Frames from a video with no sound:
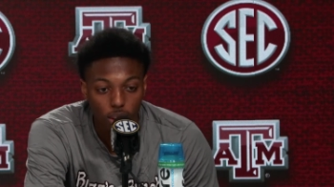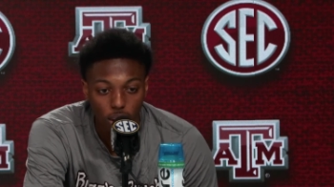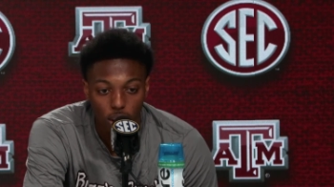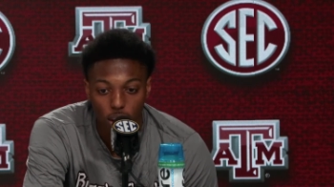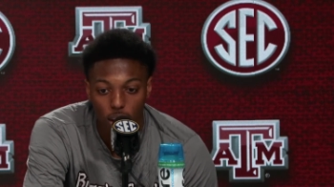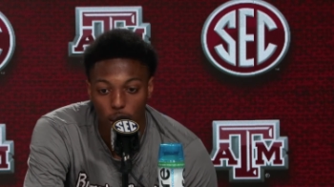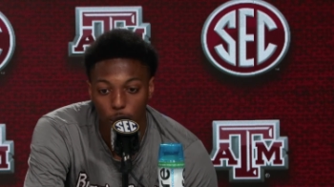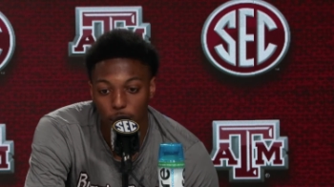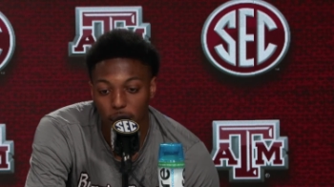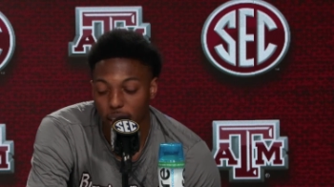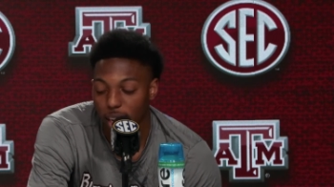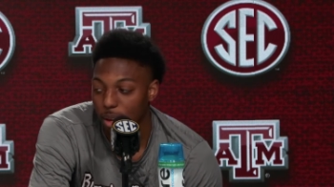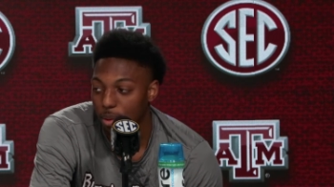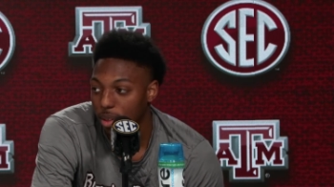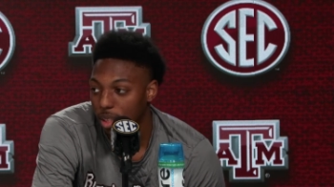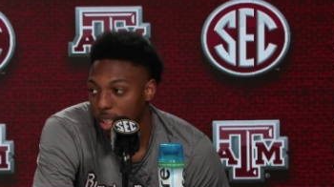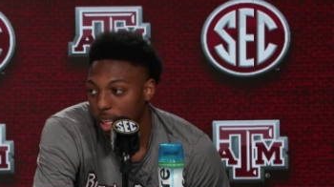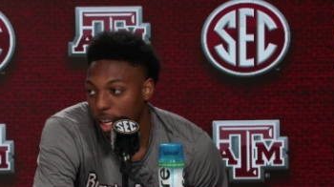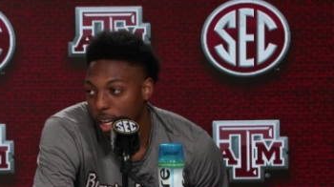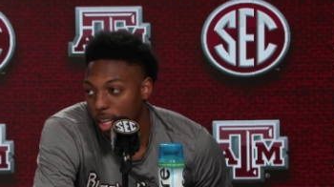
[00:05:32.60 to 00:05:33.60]
Like Henry
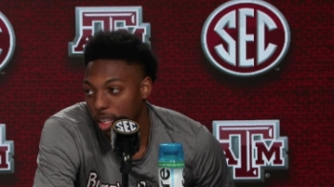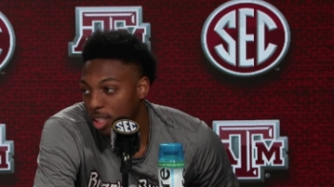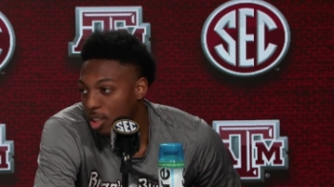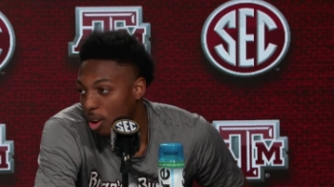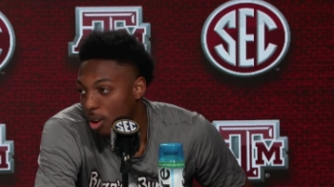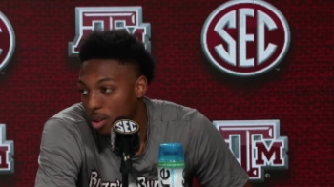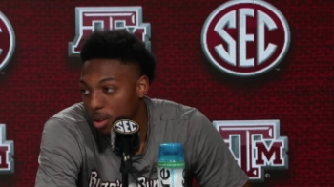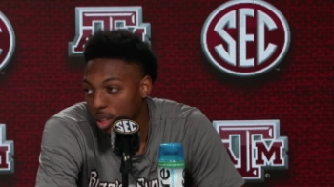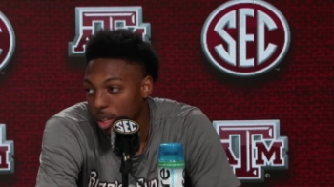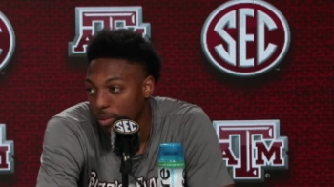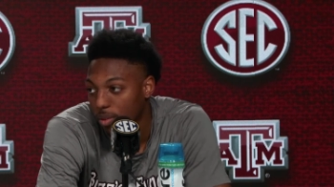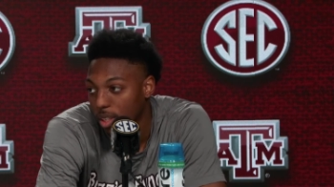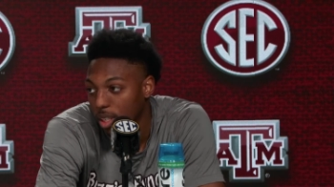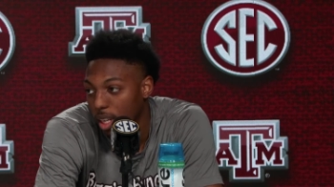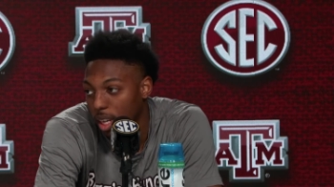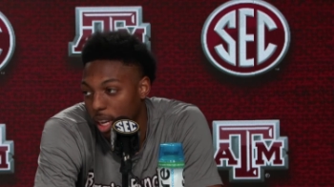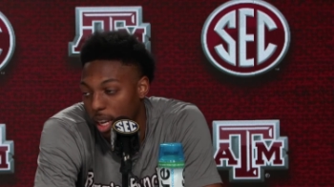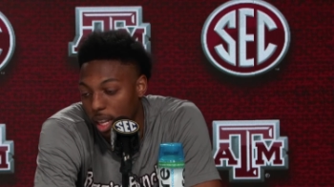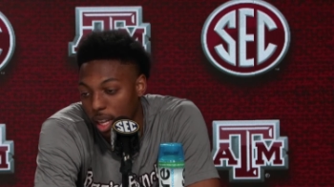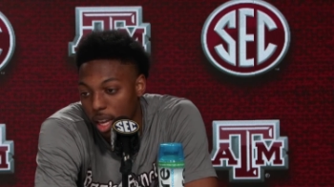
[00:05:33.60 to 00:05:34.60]
said, it started on the defense
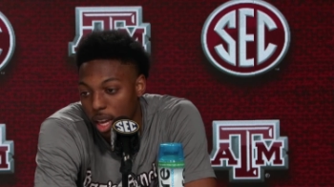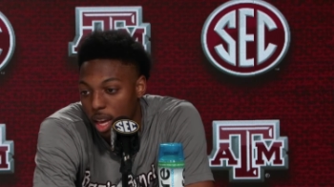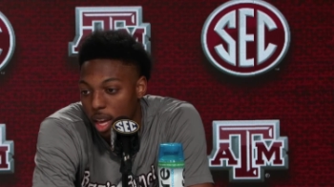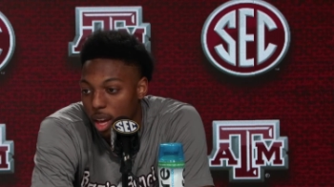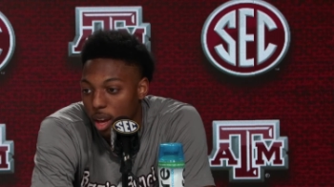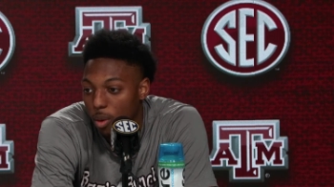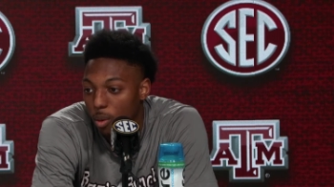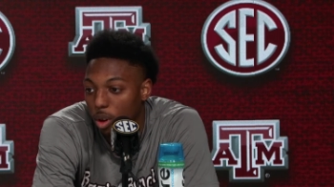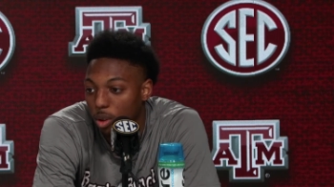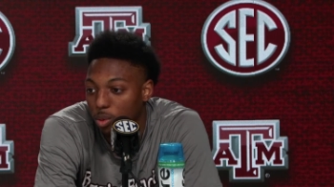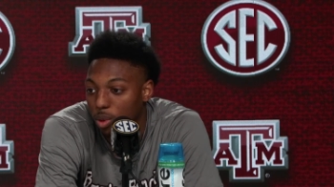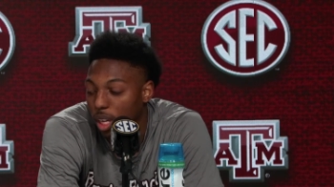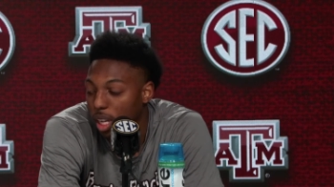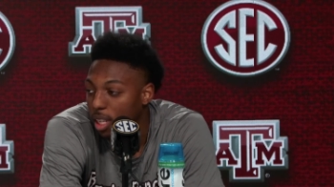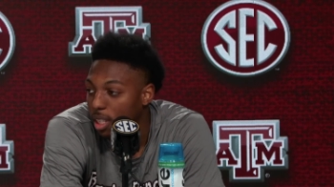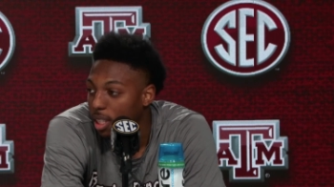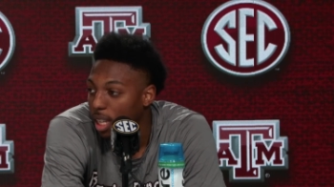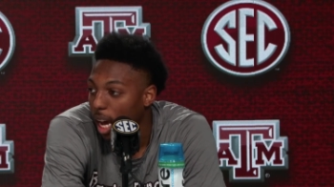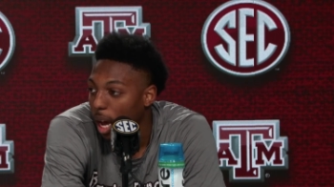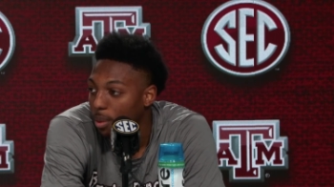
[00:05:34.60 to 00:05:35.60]
end. Once we get
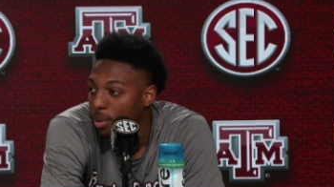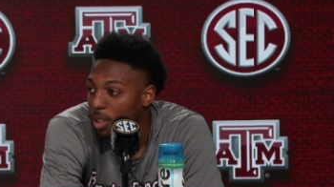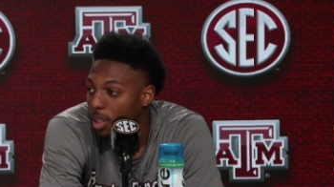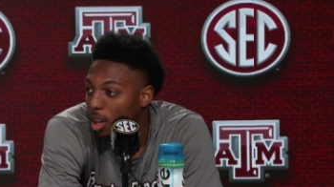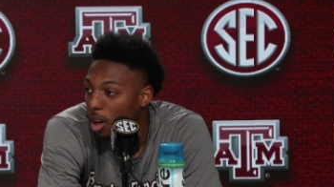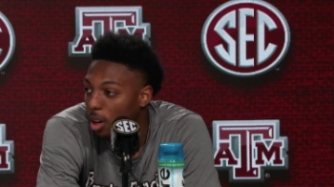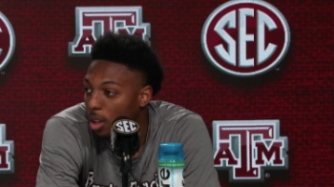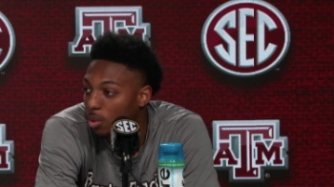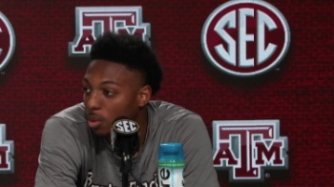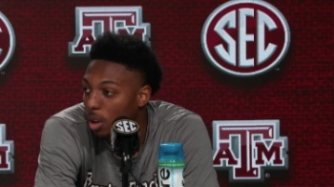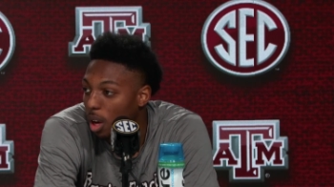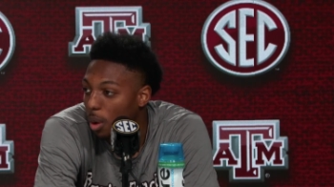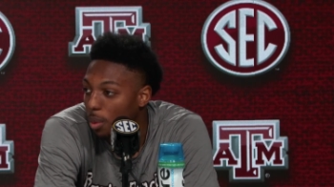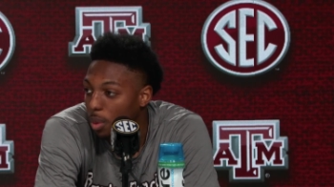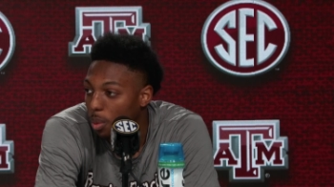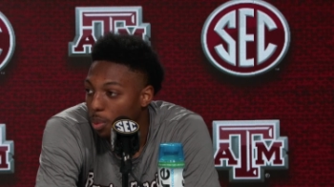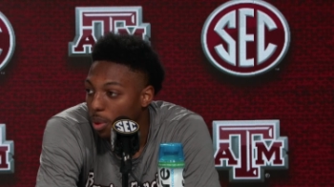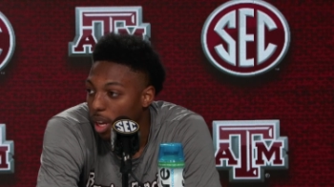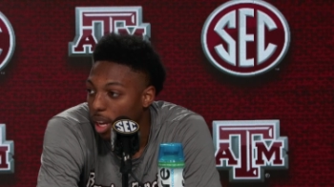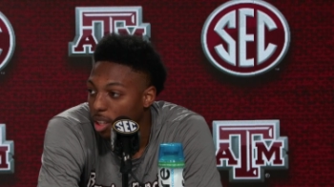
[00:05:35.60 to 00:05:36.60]
stops and turkeys, we are able to
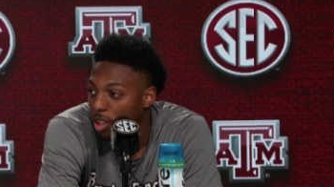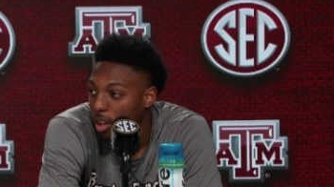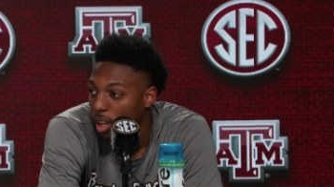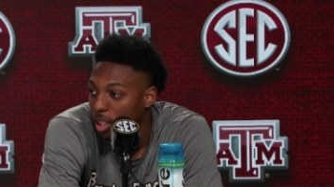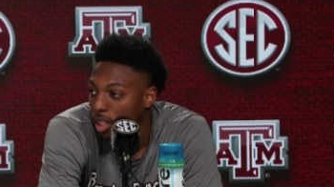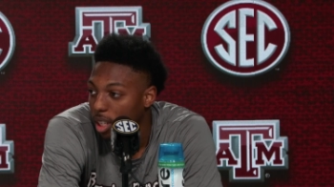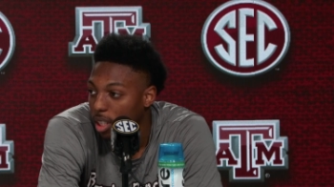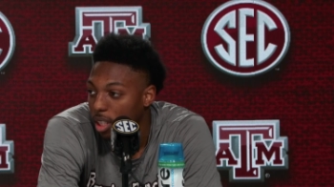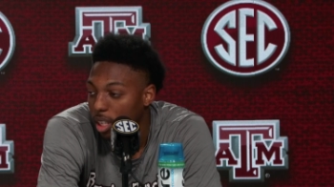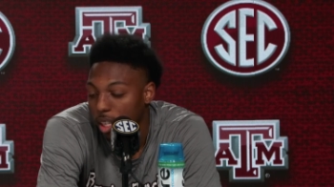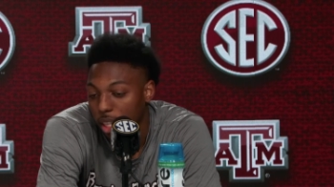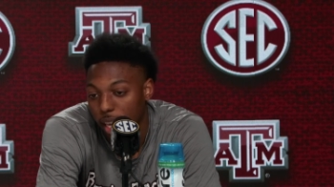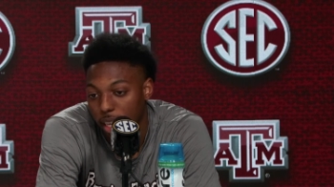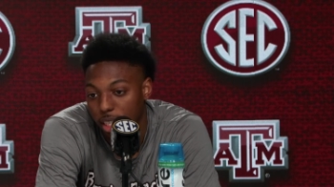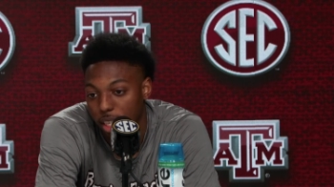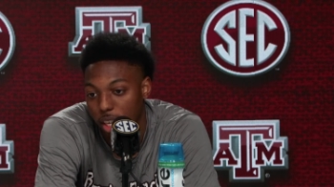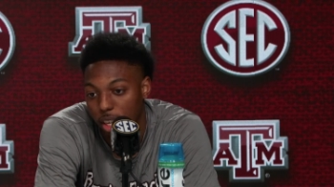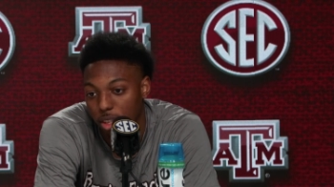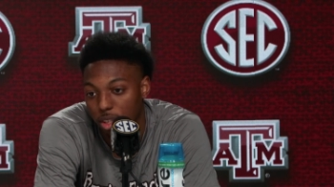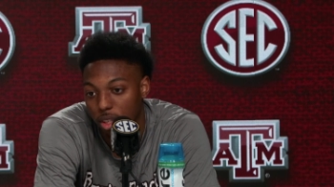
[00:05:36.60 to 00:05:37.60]
play in transition. And that's
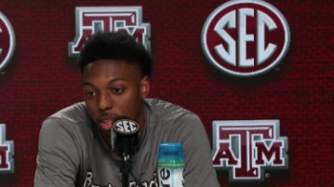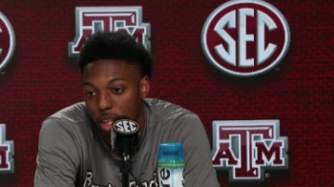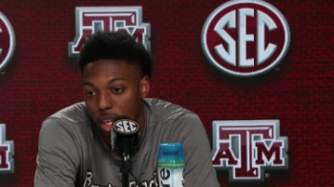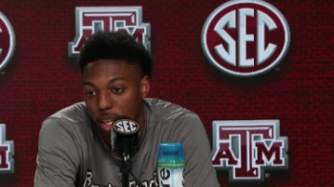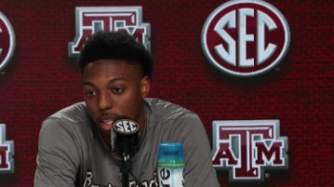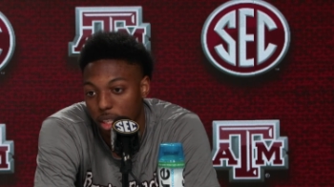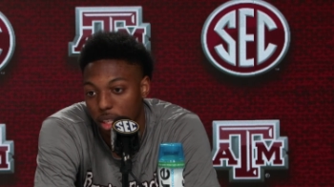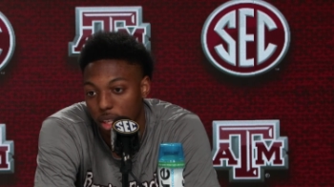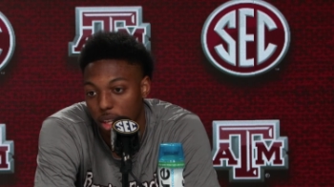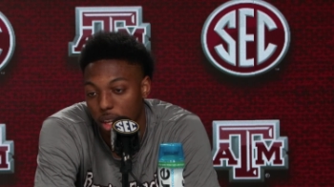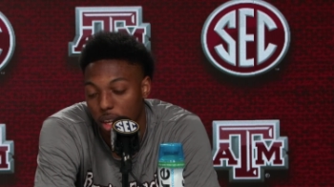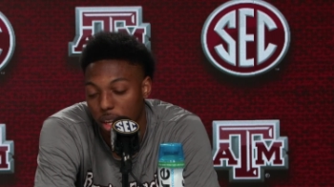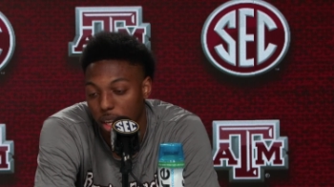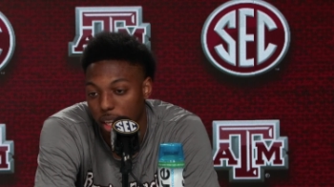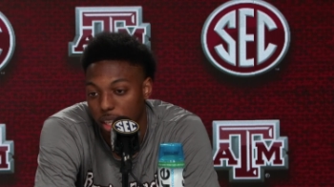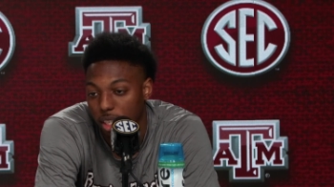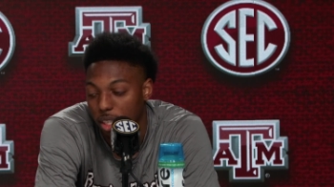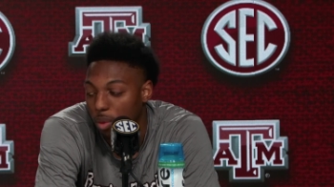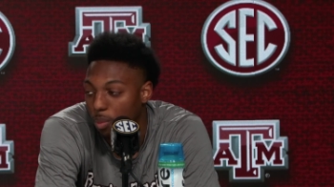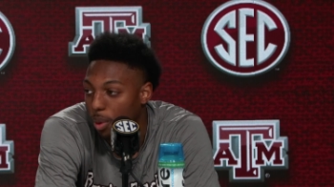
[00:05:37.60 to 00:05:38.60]
easier to get to
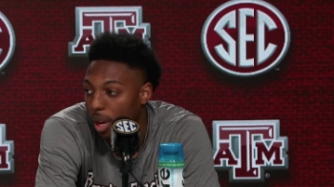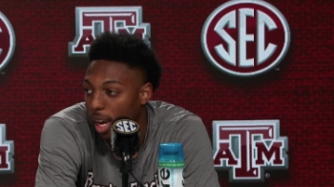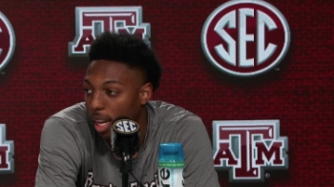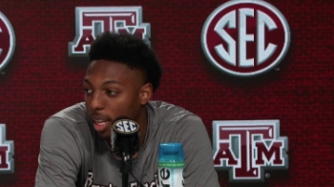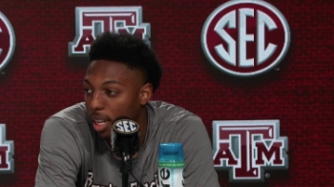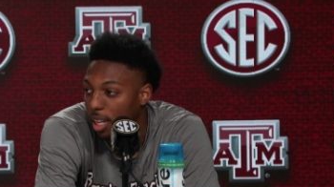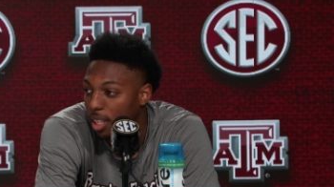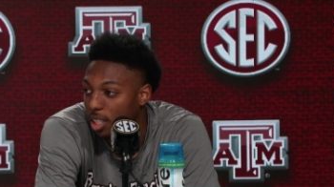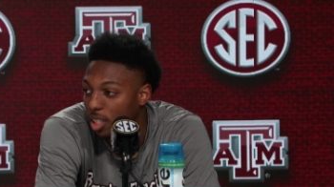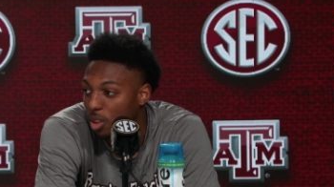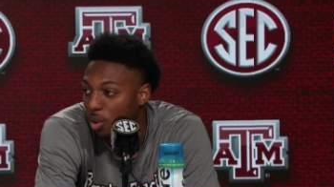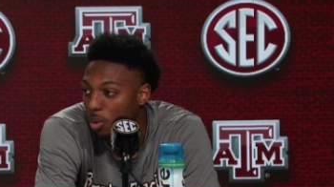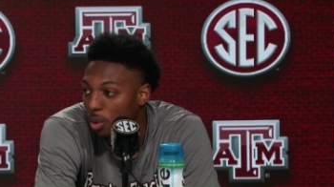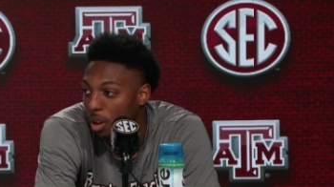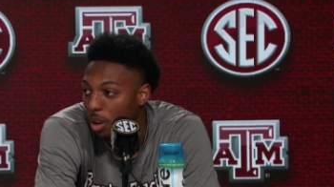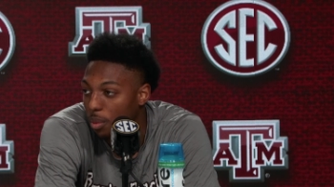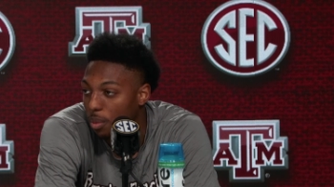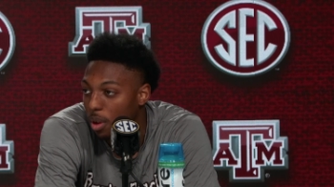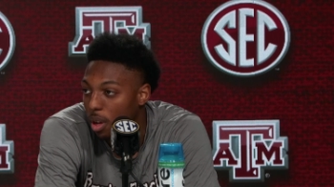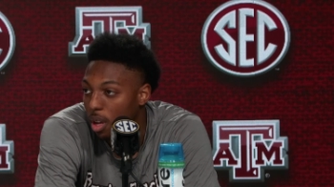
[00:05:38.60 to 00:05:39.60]
the paint and get to the
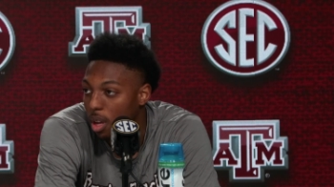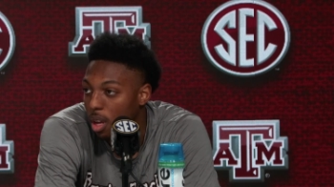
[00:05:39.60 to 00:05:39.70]
rim.